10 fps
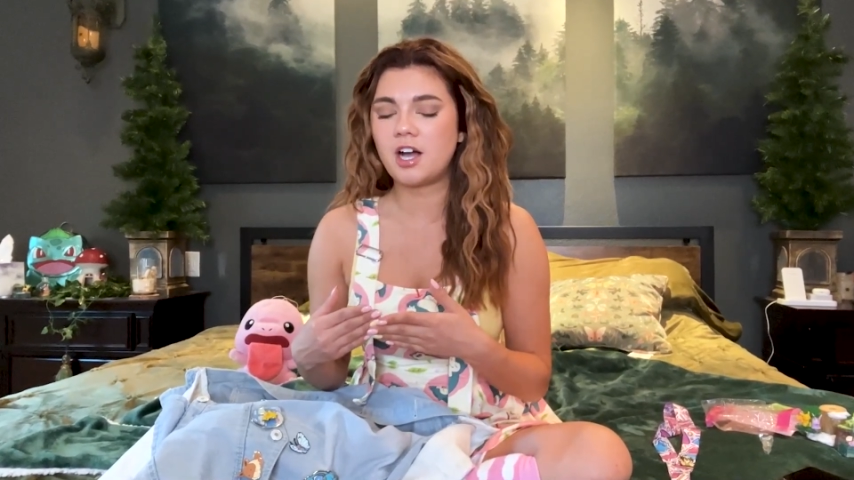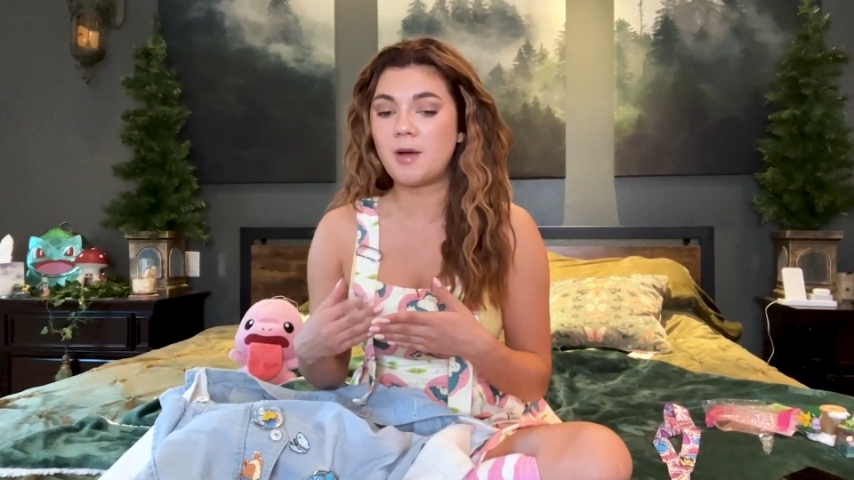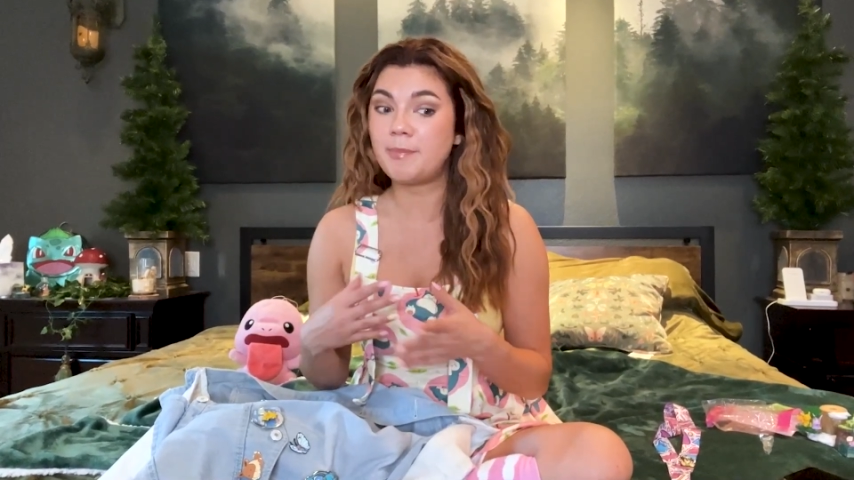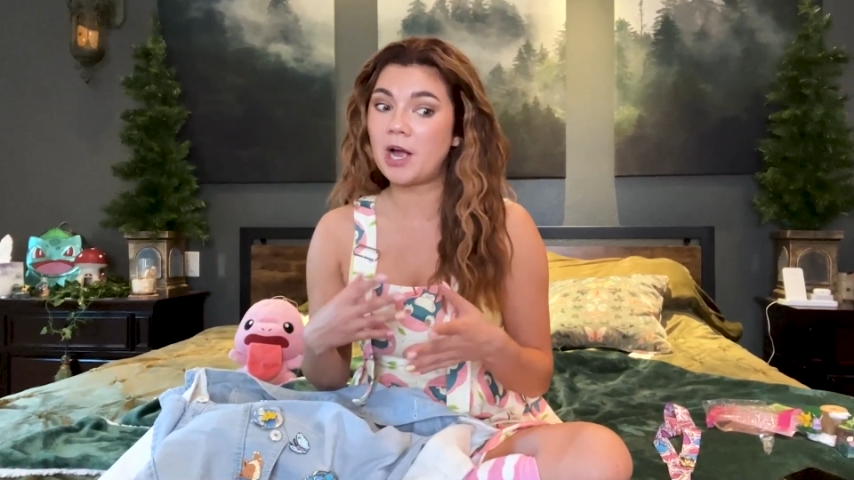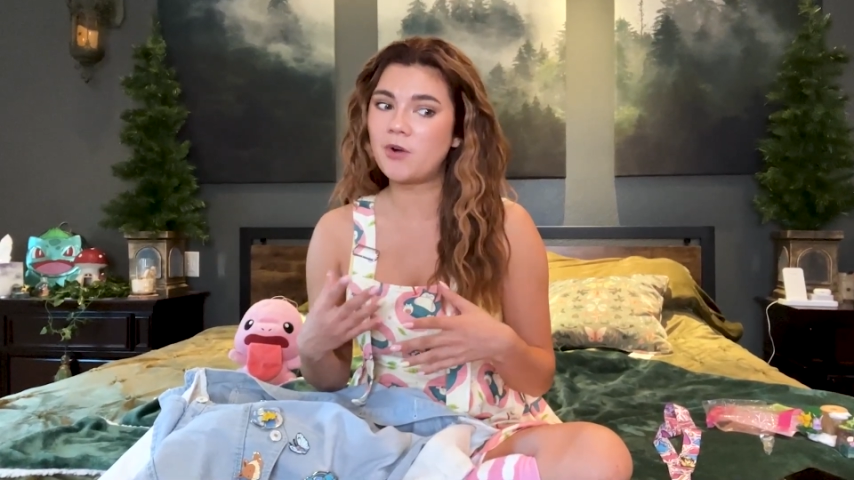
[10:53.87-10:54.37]

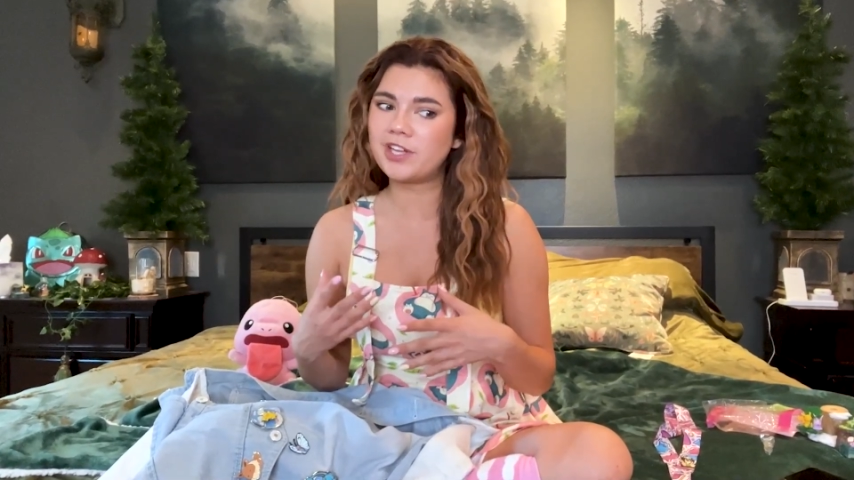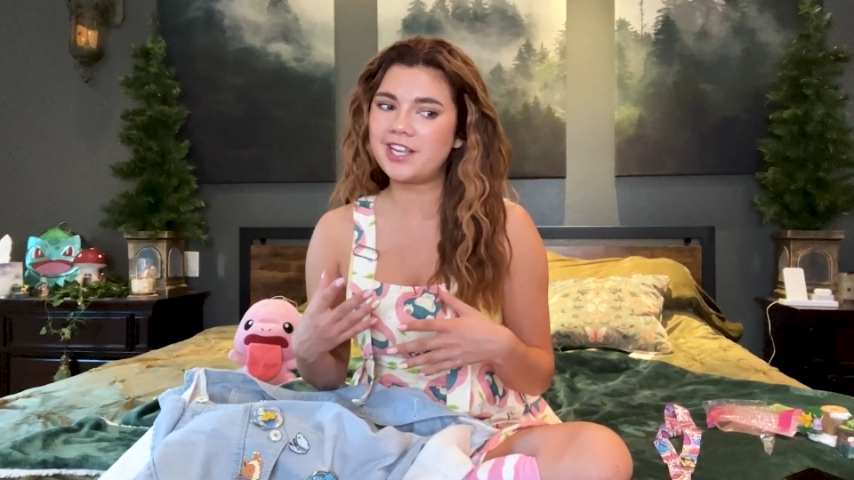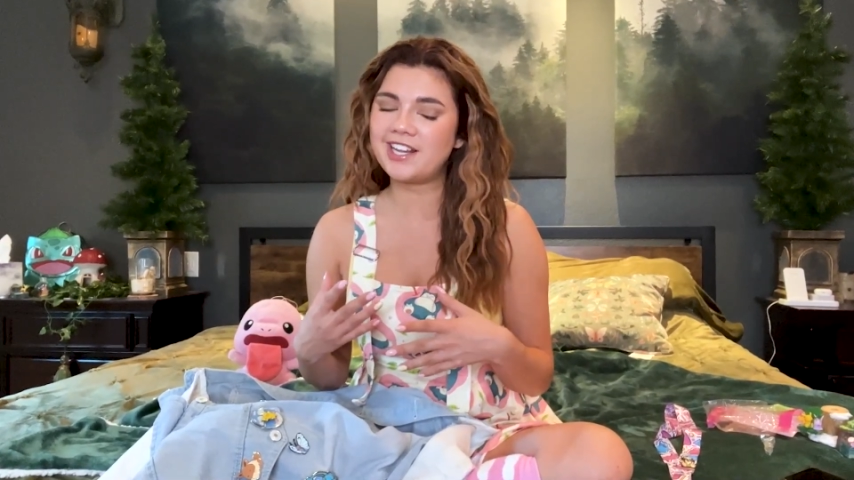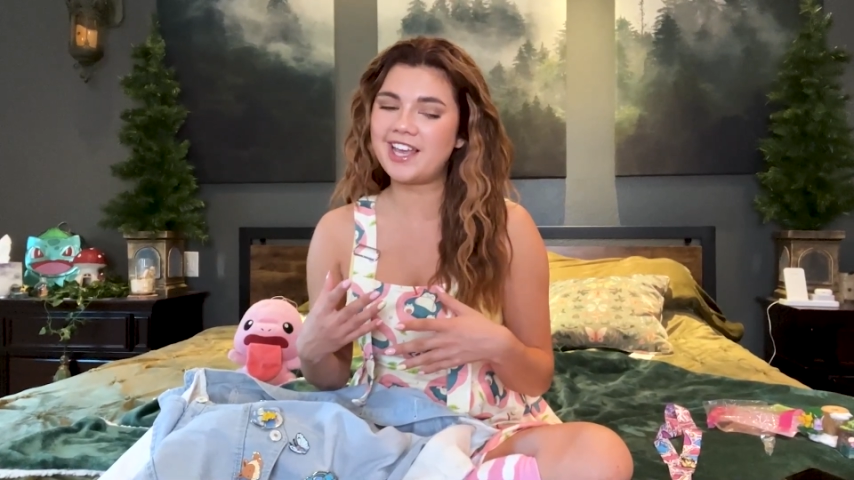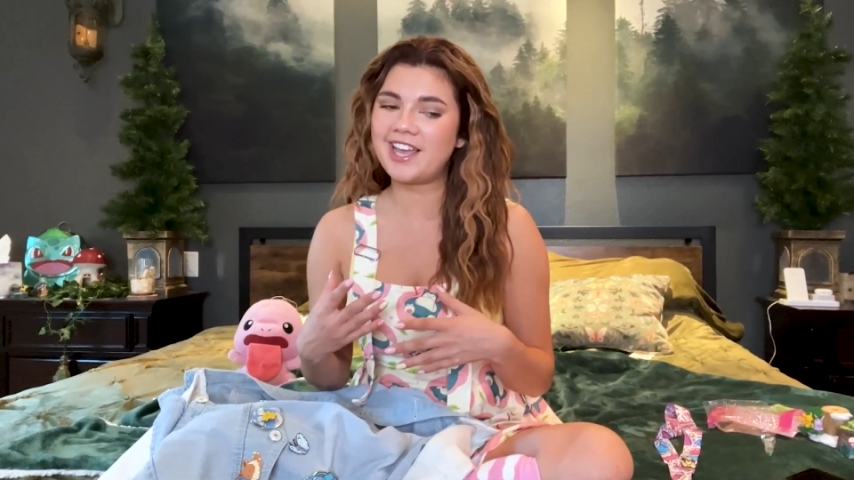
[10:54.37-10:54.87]
about
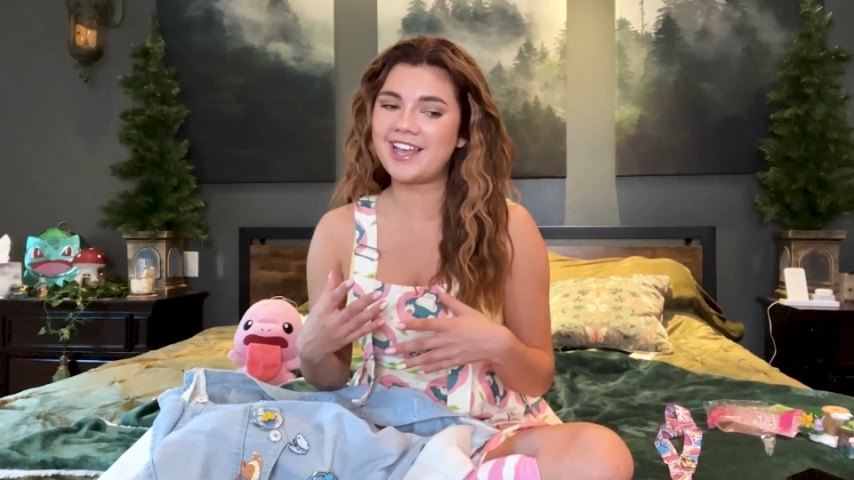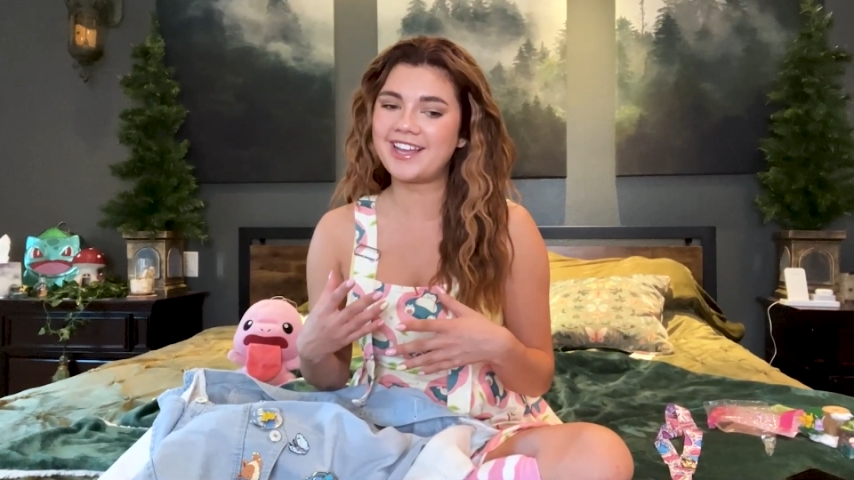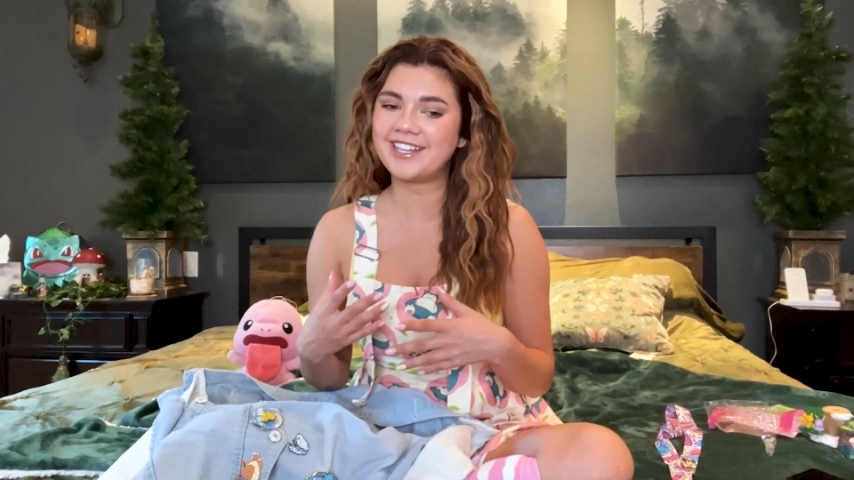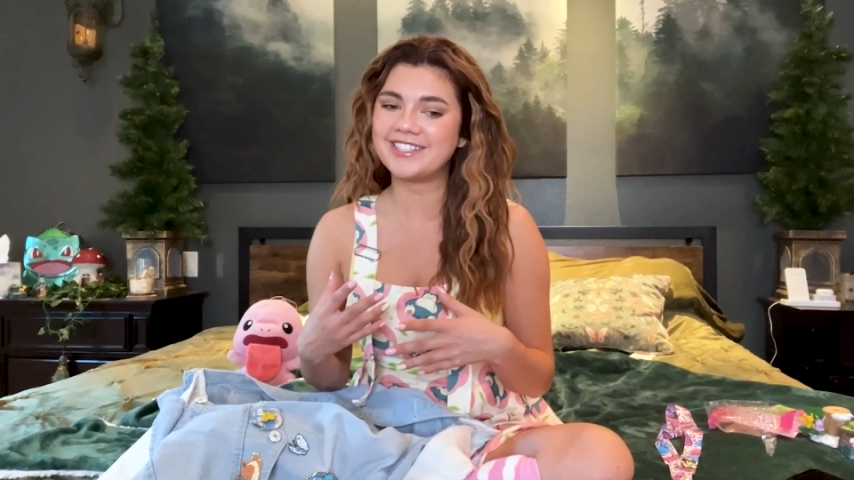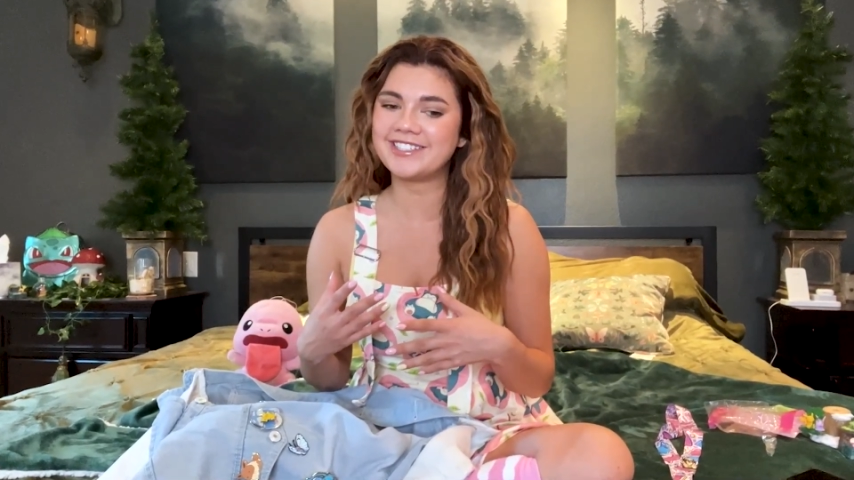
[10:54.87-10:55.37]
it
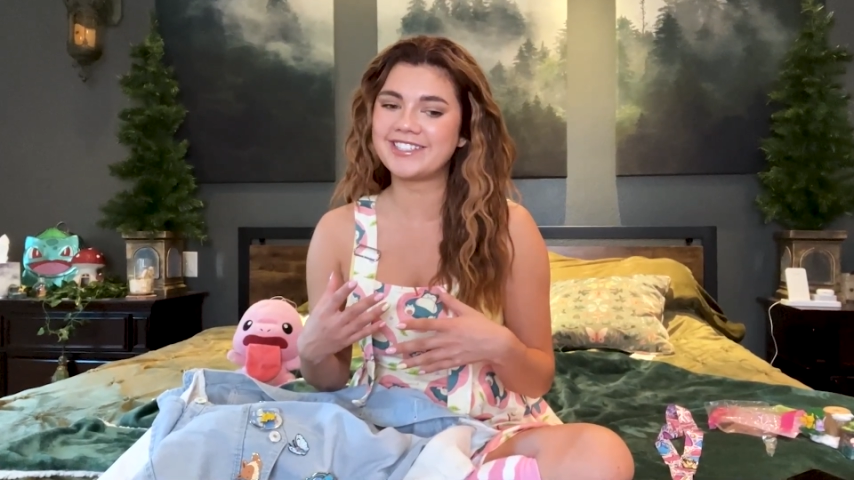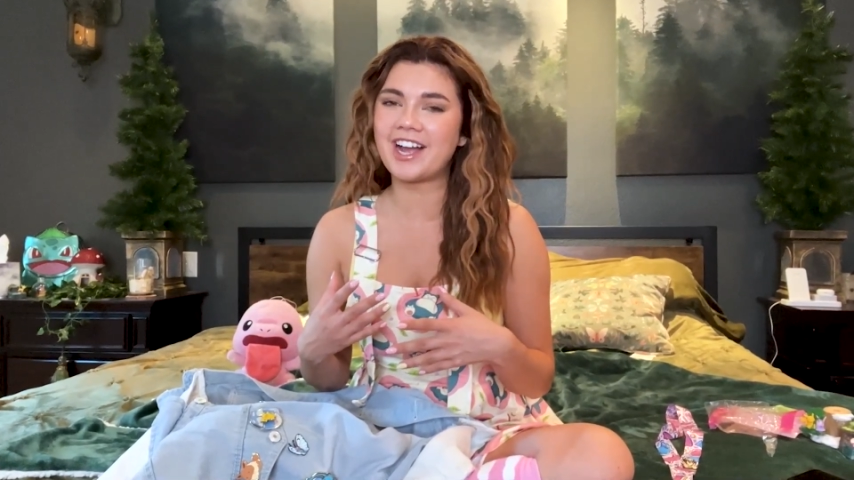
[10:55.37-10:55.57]
and